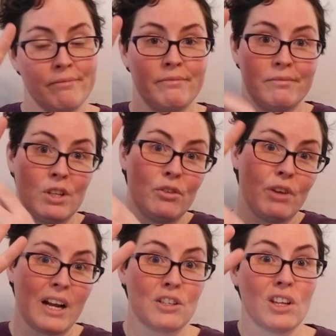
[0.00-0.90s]
There are
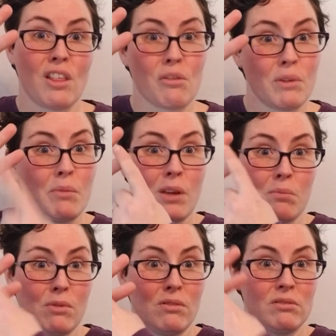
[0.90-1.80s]
actually three
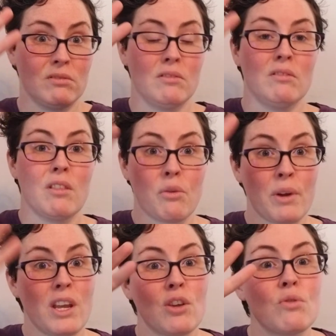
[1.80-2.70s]

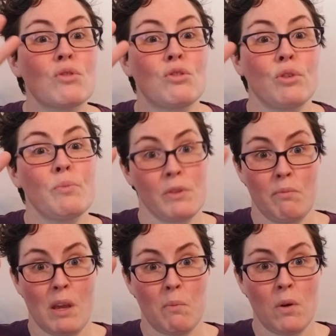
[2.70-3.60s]
huge groups of
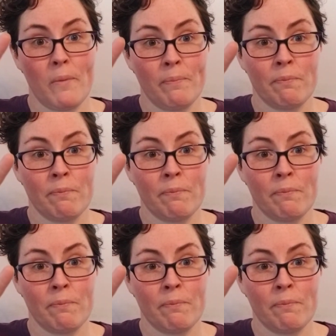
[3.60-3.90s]
people.